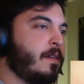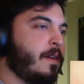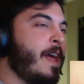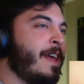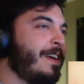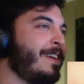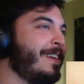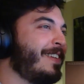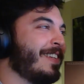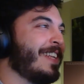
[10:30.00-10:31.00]

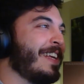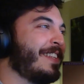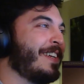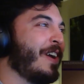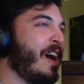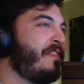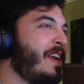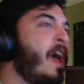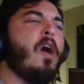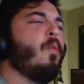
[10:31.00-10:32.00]
it's just instant
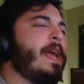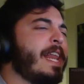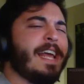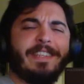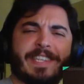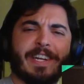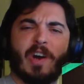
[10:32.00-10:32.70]
coffee. Wait, instant